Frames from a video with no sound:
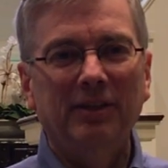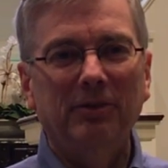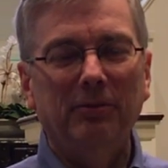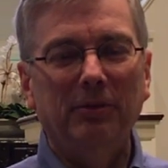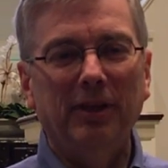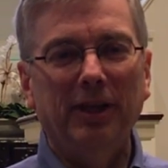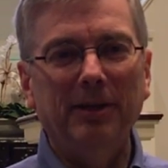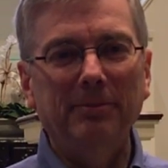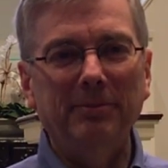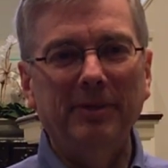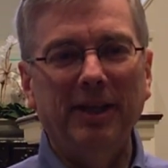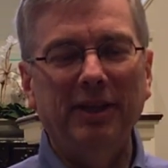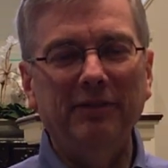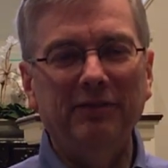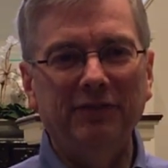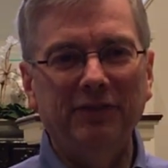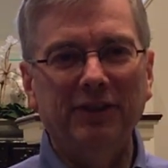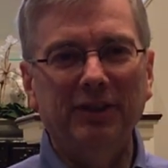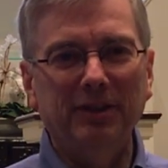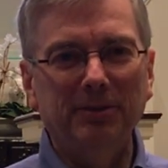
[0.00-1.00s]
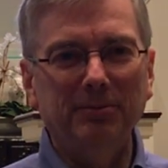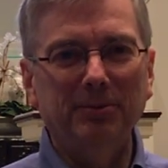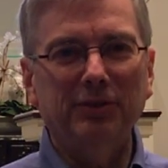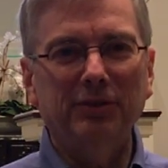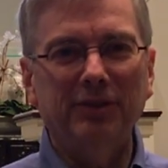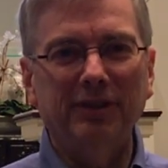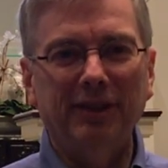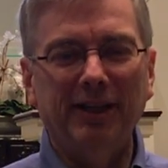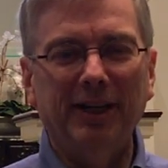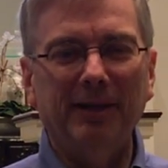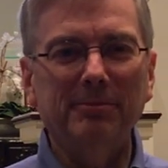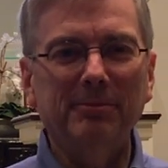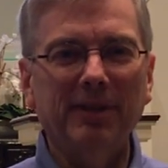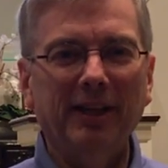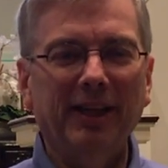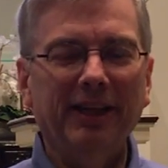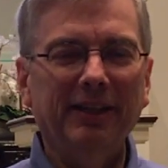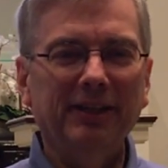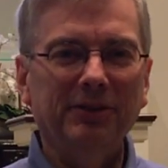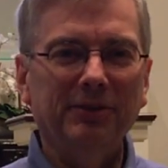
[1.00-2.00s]
Well, I'm Dave Phillips, and I'm
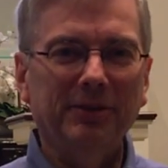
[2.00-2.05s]
glad